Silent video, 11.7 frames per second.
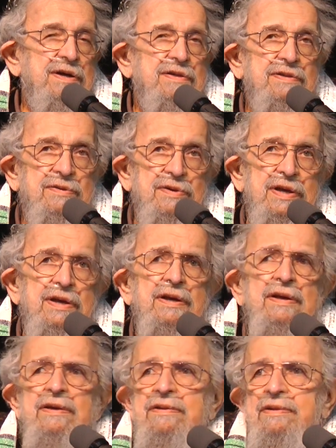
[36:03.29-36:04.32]
So
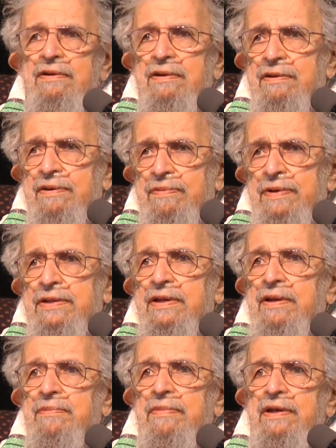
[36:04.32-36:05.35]
he quit
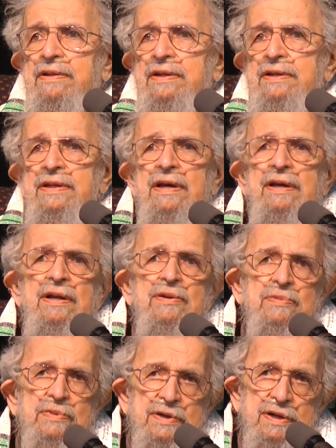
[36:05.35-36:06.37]
and did the heller
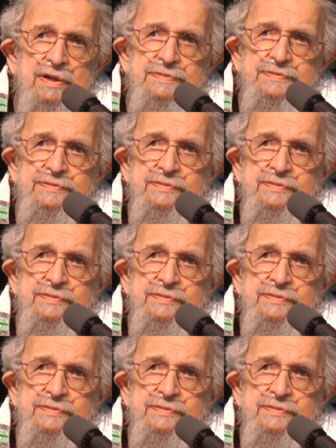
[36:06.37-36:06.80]
work.